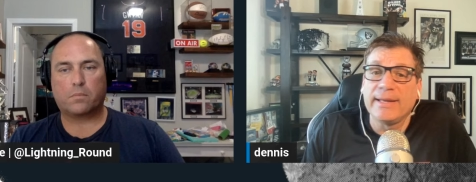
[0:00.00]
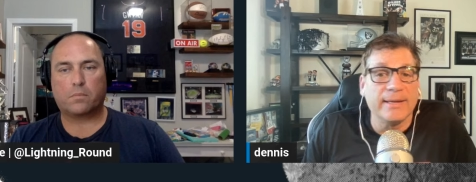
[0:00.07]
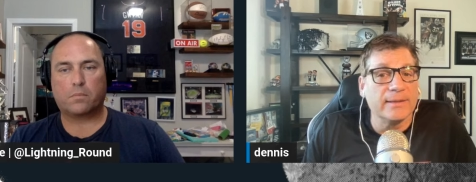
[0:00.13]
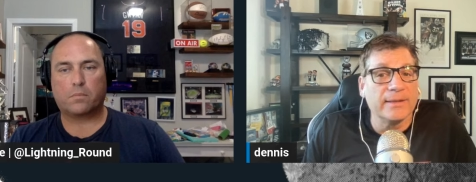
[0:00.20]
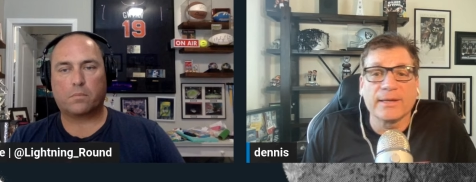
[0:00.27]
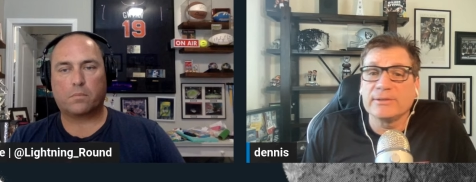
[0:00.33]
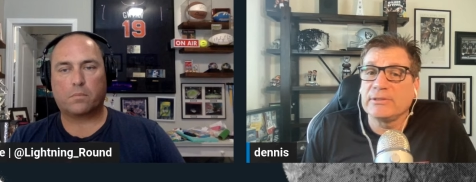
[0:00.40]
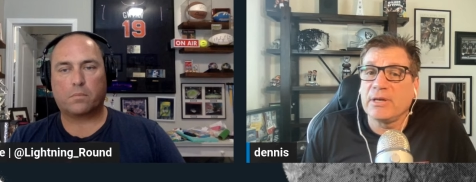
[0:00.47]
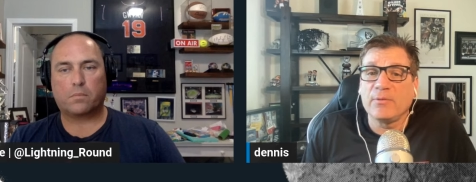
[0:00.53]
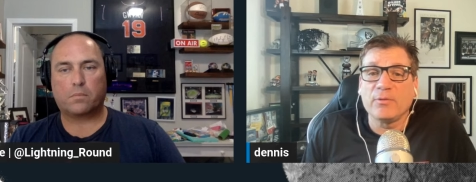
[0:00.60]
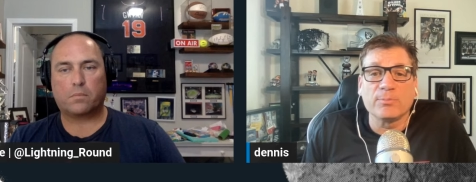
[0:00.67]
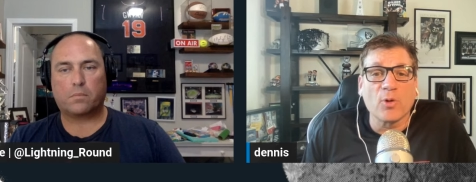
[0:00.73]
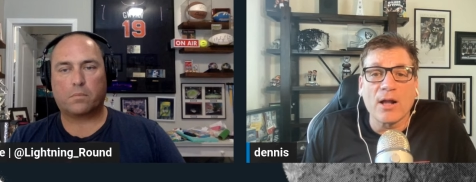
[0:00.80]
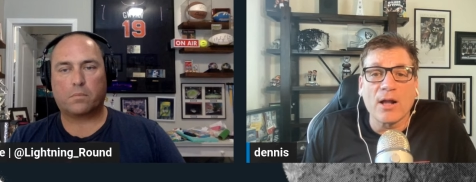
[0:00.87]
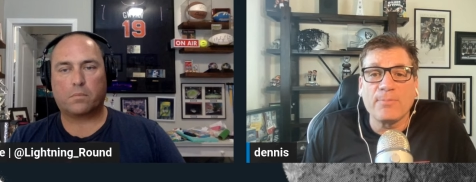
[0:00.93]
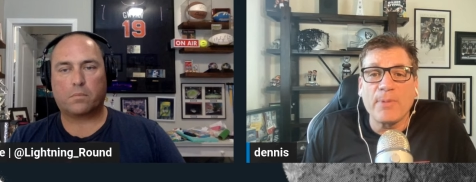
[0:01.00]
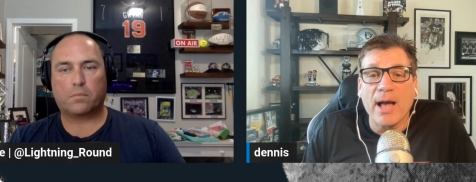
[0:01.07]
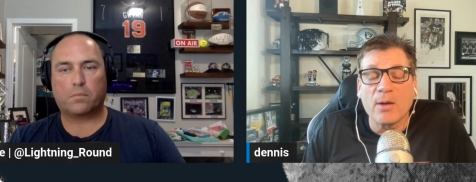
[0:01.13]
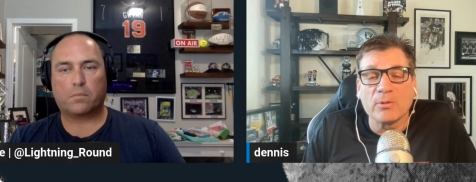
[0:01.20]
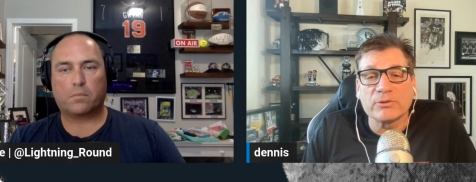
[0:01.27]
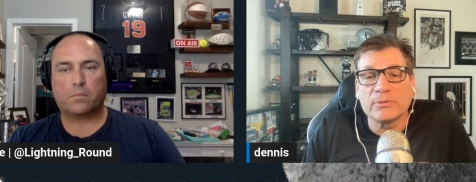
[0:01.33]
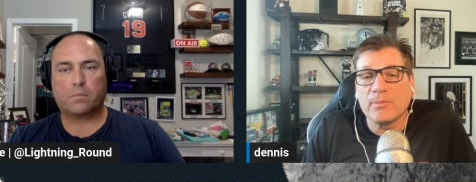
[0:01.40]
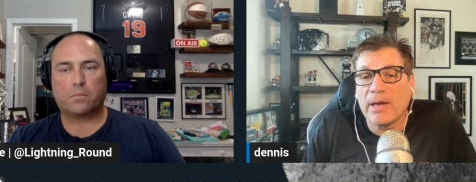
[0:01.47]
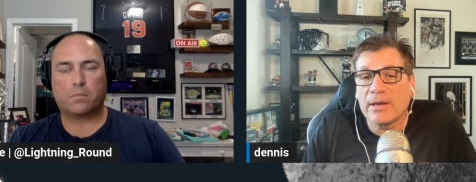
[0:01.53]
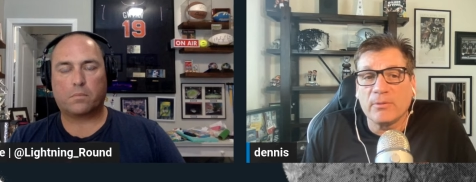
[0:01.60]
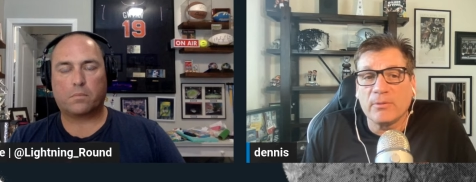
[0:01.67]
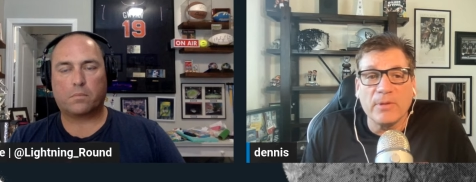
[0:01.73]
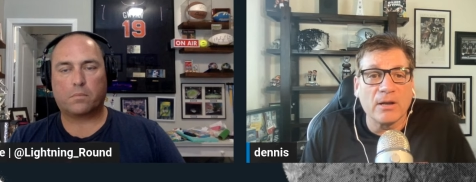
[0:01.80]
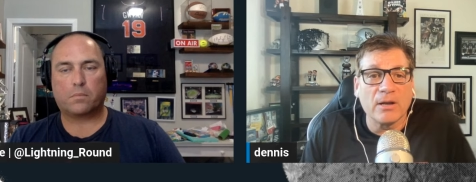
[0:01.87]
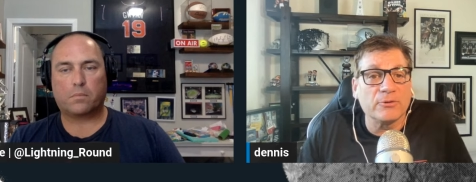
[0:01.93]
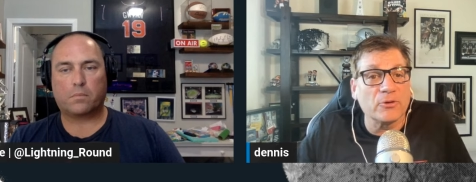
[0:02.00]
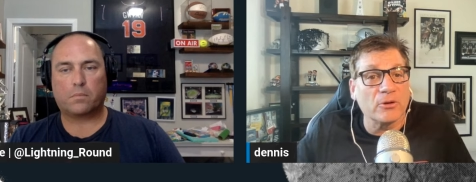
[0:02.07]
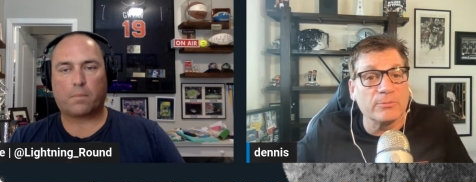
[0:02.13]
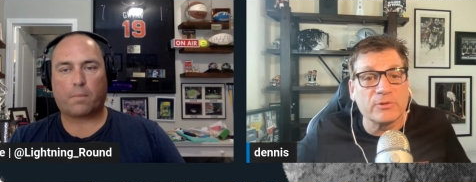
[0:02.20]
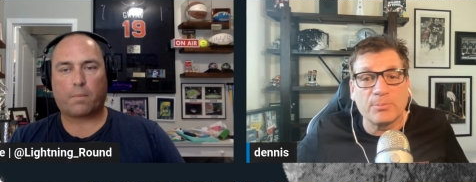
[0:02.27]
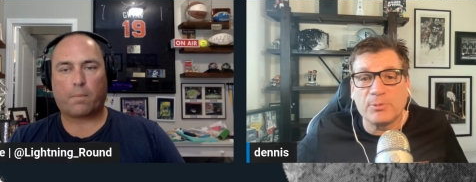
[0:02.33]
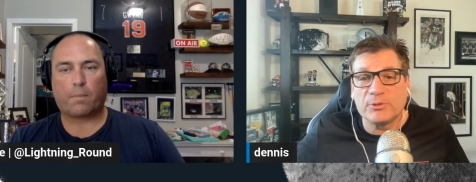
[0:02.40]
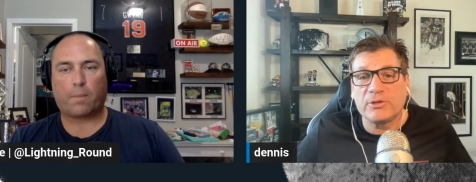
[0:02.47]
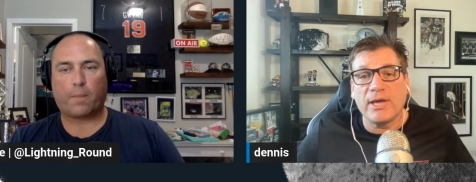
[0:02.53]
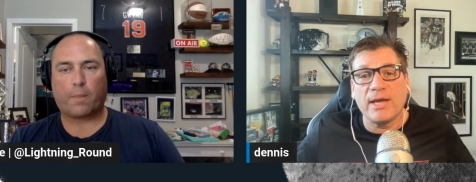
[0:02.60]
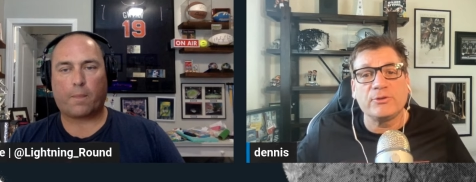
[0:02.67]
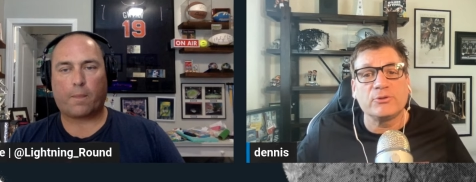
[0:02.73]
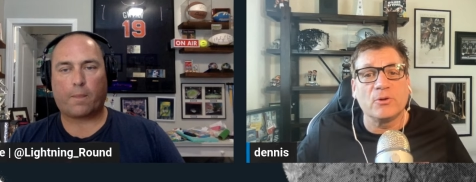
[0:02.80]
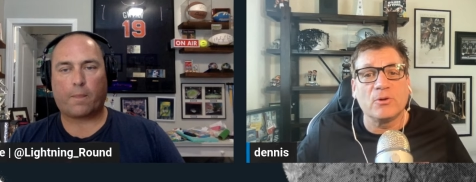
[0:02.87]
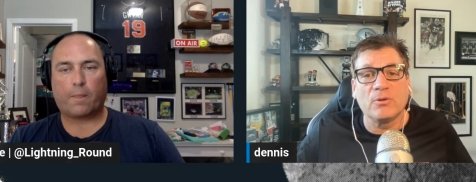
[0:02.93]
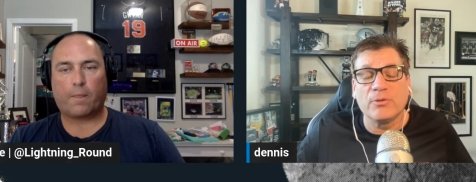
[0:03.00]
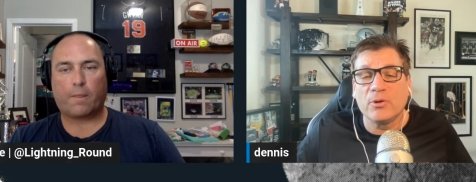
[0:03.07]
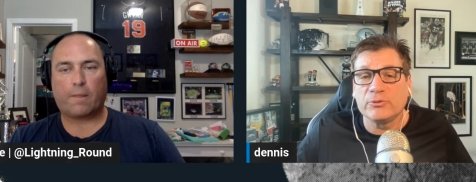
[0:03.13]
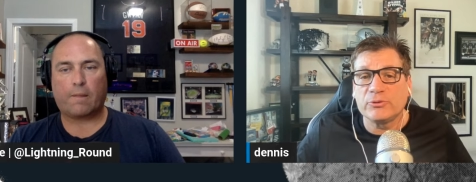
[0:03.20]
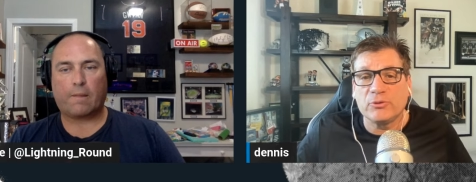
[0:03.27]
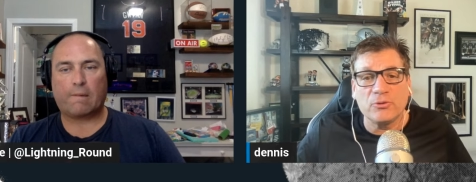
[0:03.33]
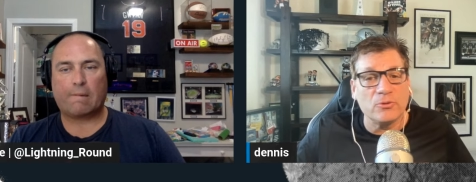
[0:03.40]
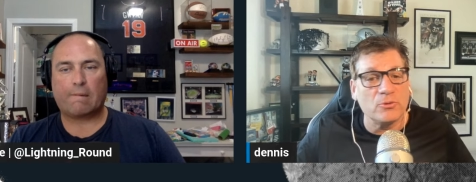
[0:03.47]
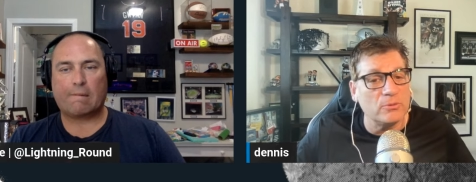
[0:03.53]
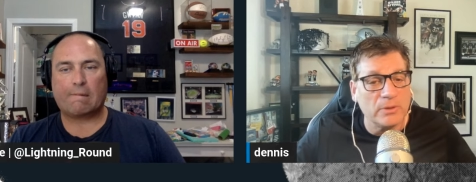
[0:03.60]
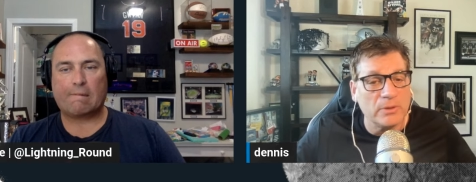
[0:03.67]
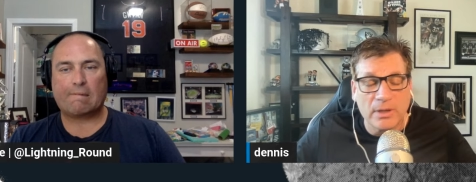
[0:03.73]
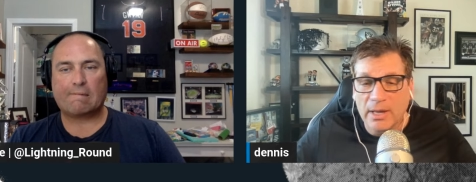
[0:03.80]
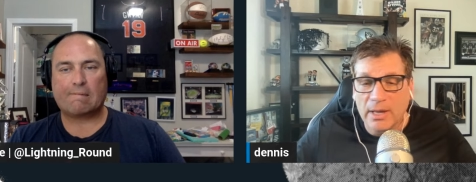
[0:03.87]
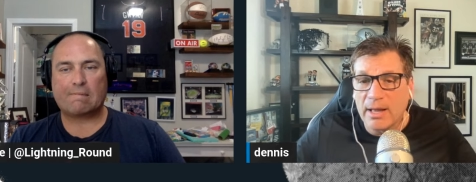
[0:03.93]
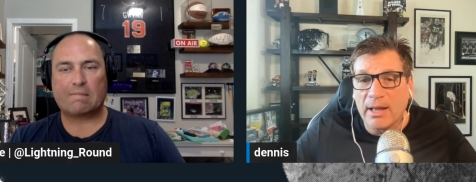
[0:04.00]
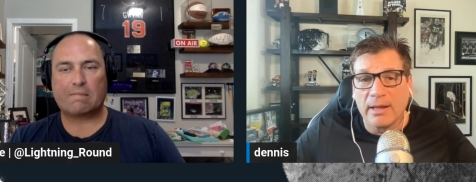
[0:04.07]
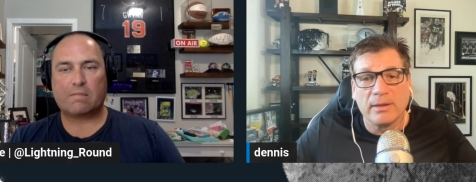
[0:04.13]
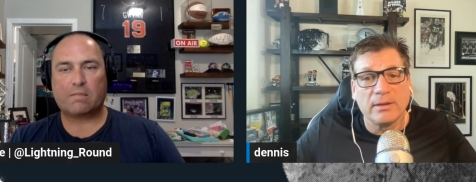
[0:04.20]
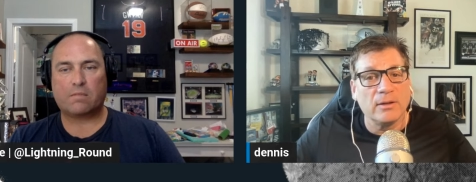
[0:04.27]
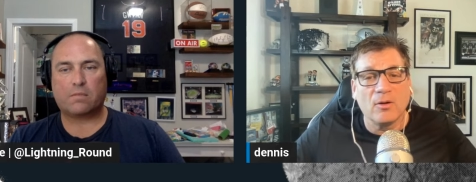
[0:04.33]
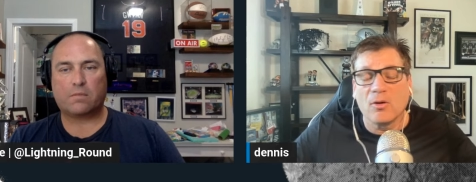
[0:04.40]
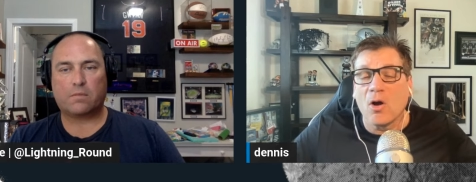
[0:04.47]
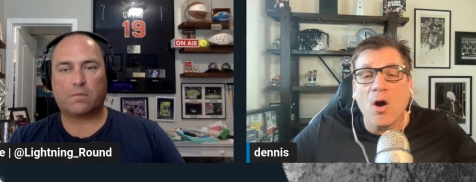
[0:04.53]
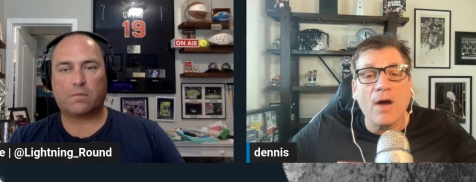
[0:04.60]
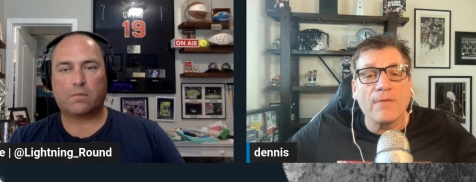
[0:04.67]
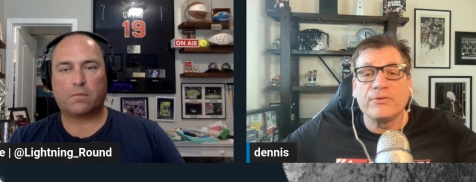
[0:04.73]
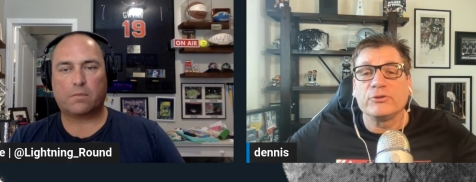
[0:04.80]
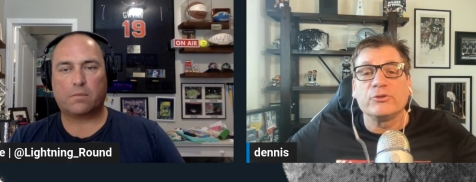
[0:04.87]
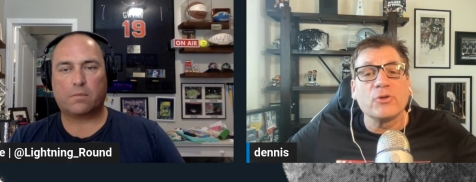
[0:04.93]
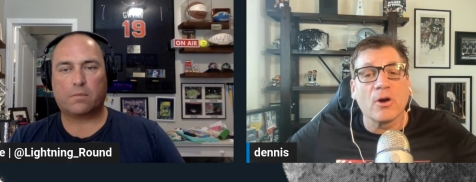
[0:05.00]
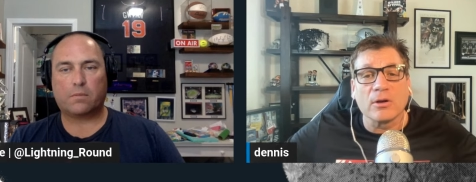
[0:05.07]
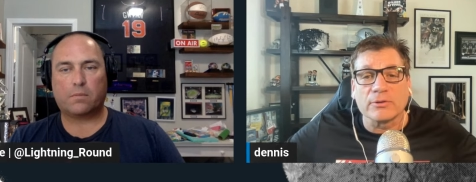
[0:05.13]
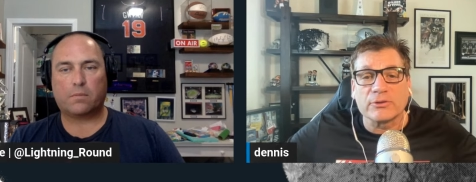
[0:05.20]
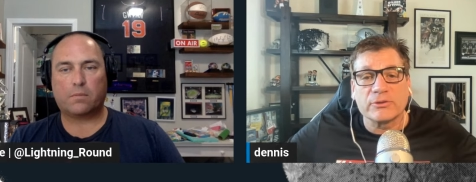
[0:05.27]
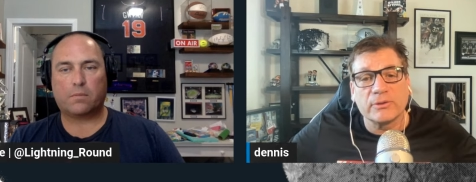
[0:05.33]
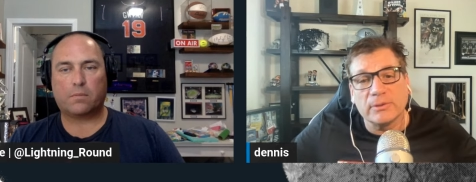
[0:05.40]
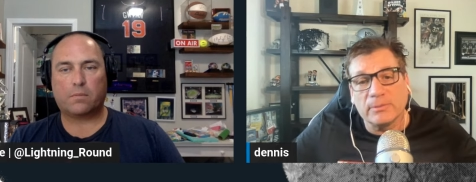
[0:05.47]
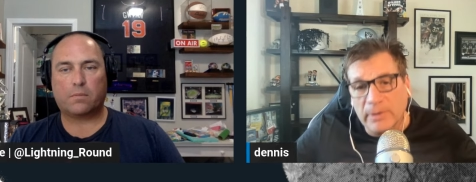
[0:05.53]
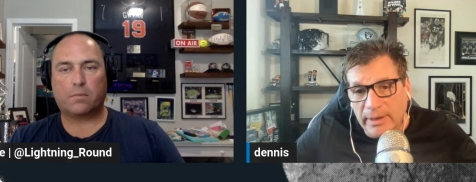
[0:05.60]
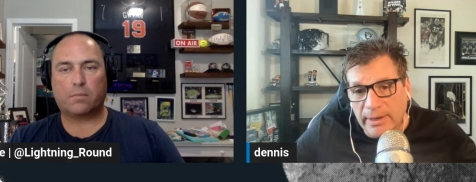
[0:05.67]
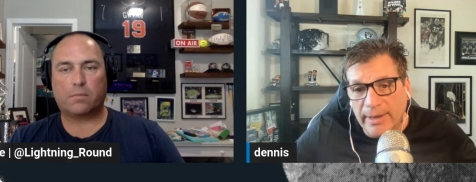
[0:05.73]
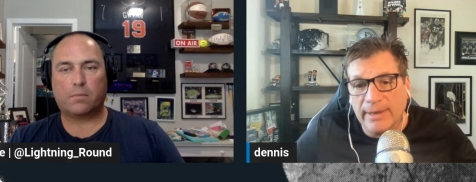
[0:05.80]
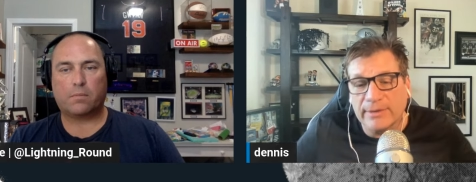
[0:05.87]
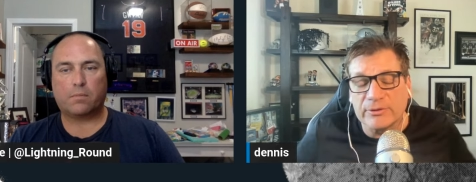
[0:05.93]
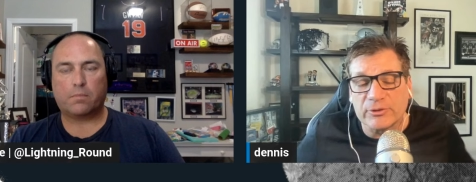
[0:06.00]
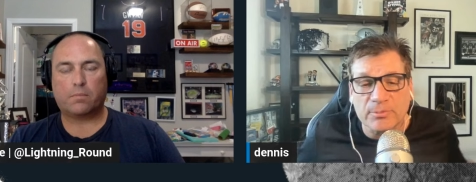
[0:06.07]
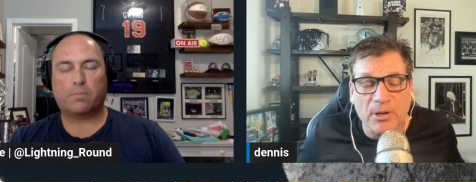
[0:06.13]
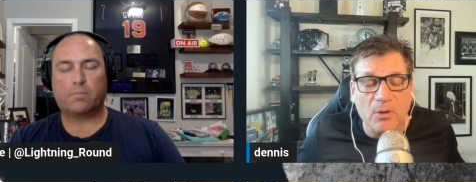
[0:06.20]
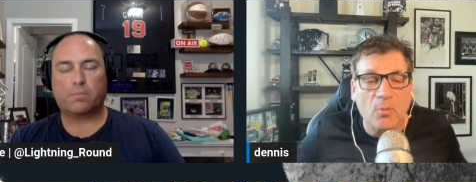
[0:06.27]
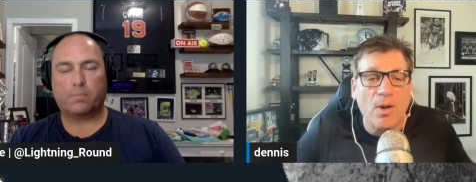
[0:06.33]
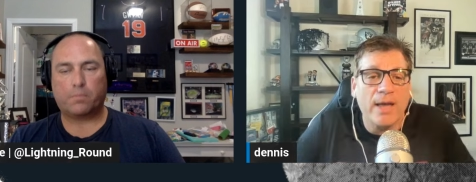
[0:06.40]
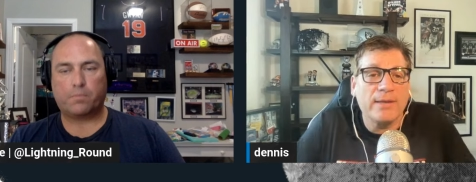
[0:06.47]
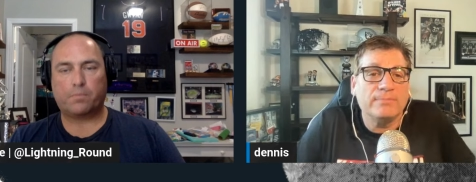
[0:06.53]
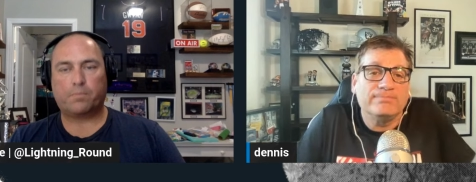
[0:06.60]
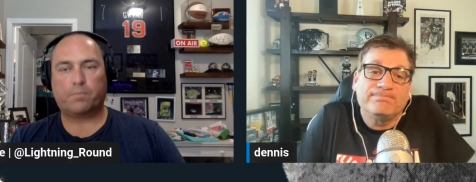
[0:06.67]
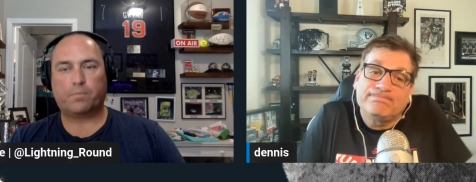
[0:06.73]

Speaker 1: And like I said, with Brock Bowers and Michael Mayer, in terms of potential, those two off the charts. And Zamir White,